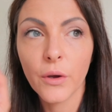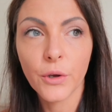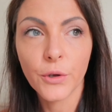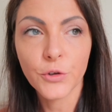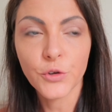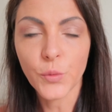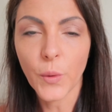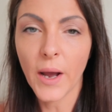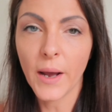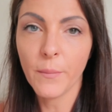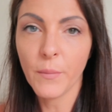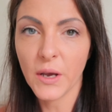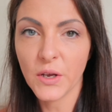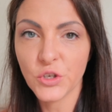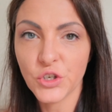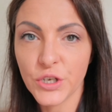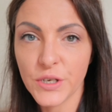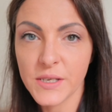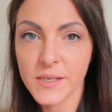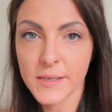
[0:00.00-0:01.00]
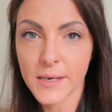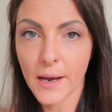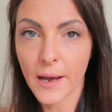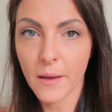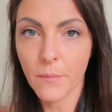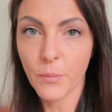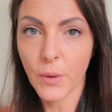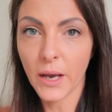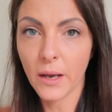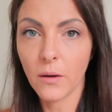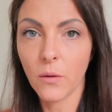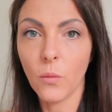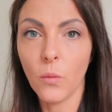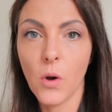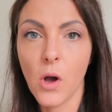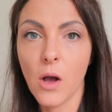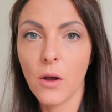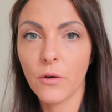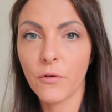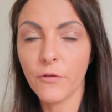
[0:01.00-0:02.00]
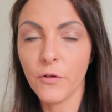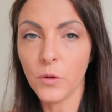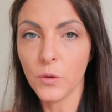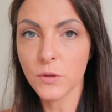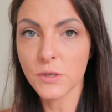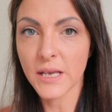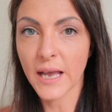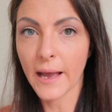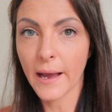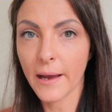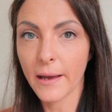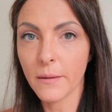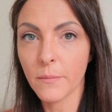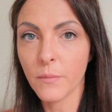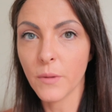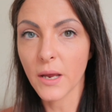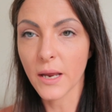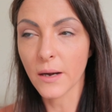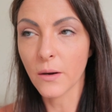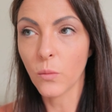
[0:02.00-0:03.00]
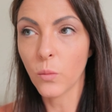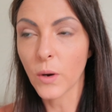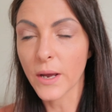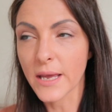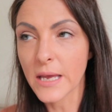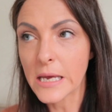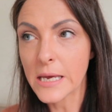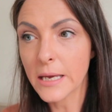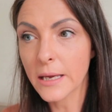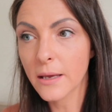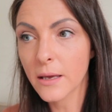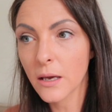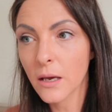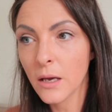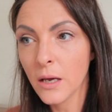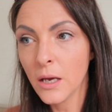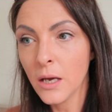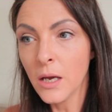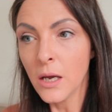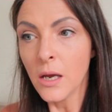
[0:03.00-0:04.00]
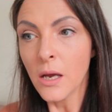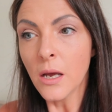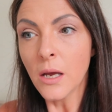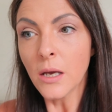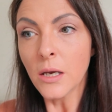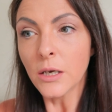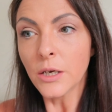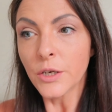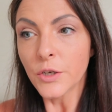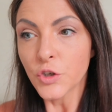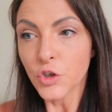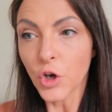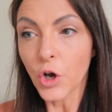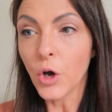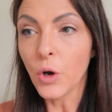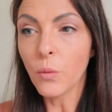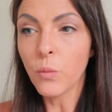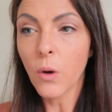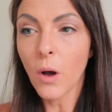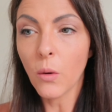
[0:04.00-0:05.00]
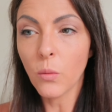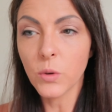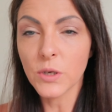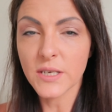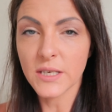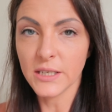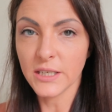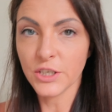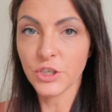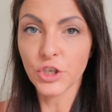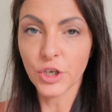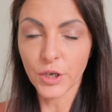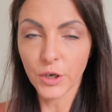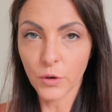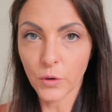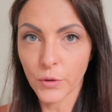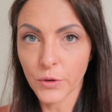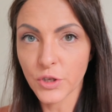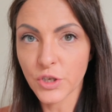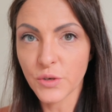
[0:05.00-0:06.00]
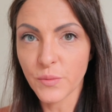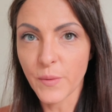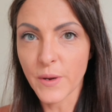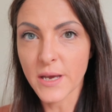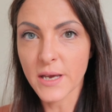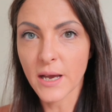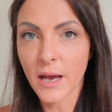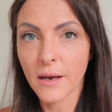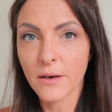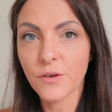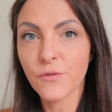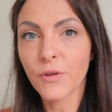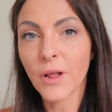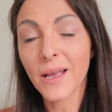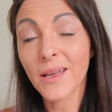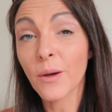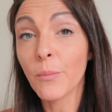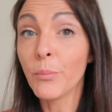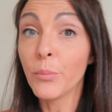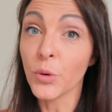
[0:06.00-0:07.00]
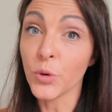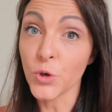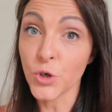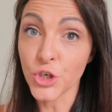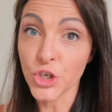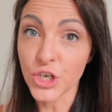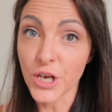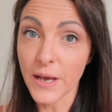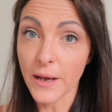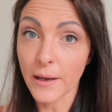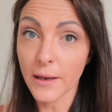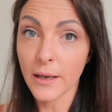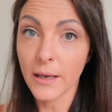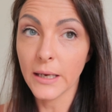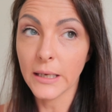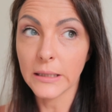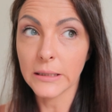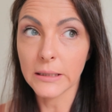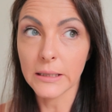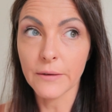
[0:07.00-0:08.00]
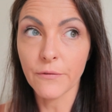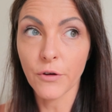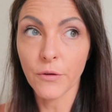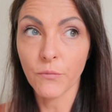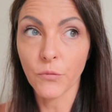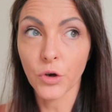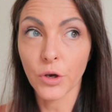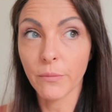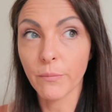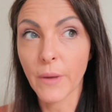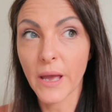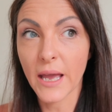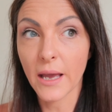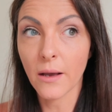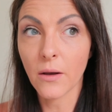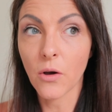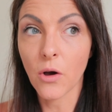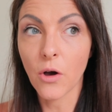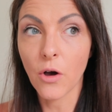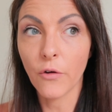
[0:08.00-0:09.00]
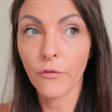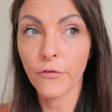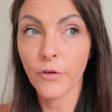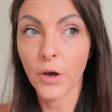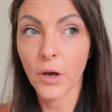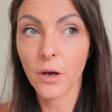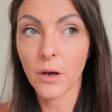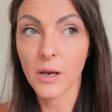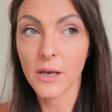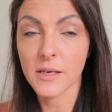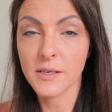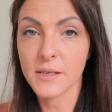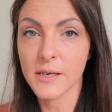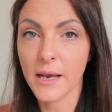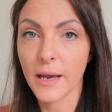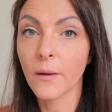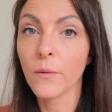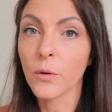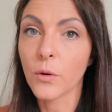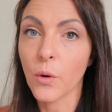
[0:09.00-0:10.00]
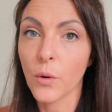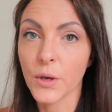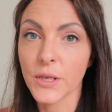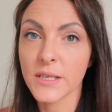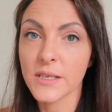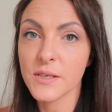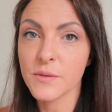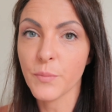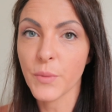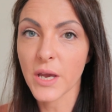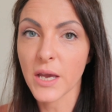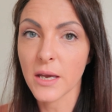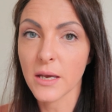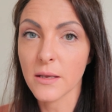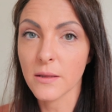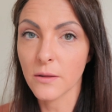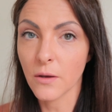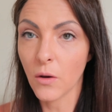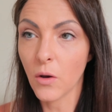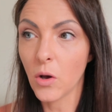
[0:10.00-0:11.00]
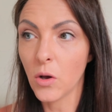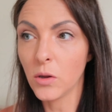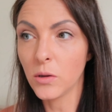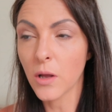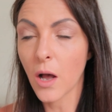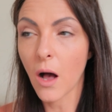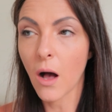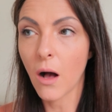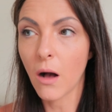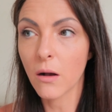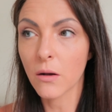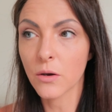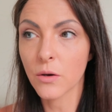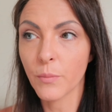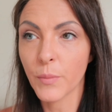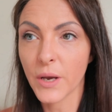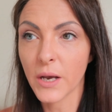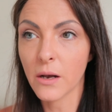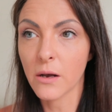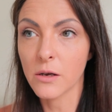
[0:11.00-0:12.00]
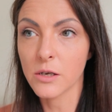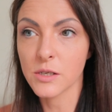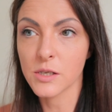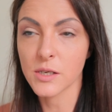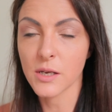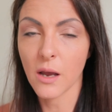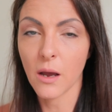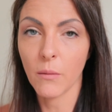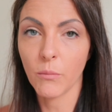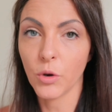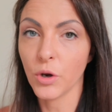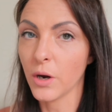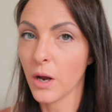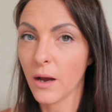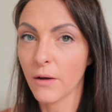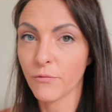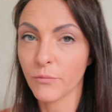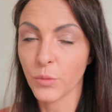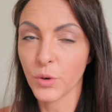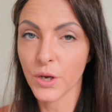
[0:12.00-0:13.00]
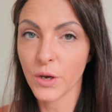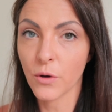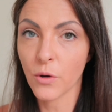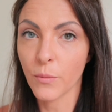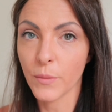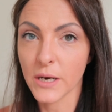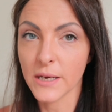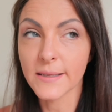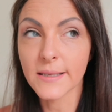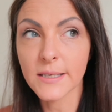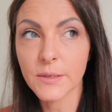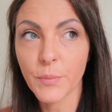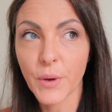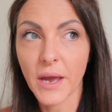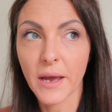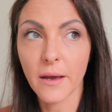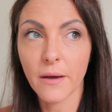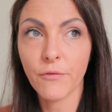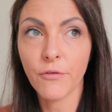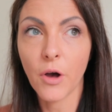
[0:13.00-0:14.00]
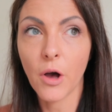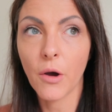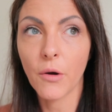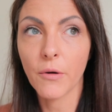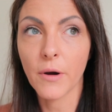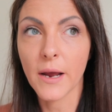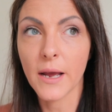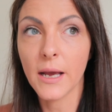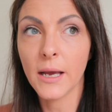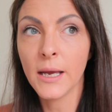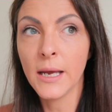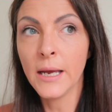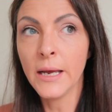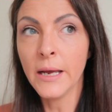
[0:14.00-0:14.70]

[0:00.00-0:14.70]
So I'm actually starting back at work full time in a week. So what was initially going to be kind of like a budget living room makeover is now going to be the whole hog, because I'm going to have money coming in to pay for it.